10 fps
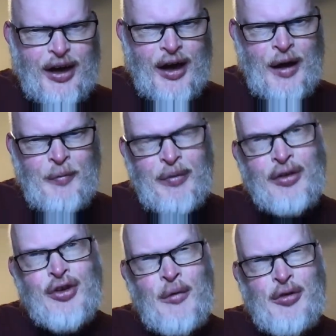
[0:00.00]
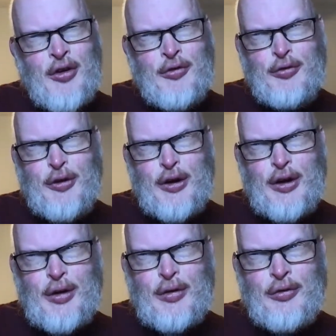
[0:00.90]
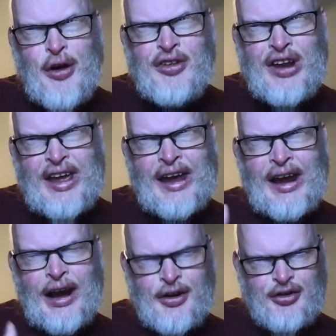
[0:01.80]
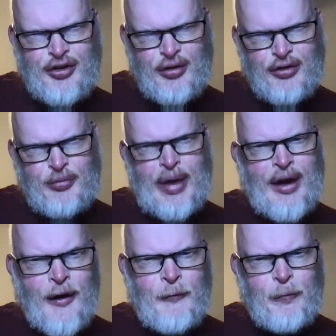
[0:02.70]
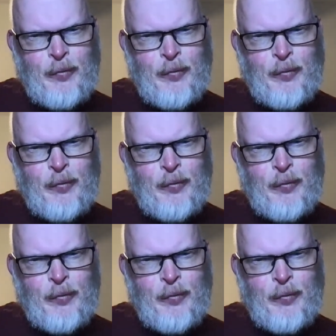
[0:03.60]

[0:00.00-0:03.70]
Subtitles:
In terms of, as an English speaker,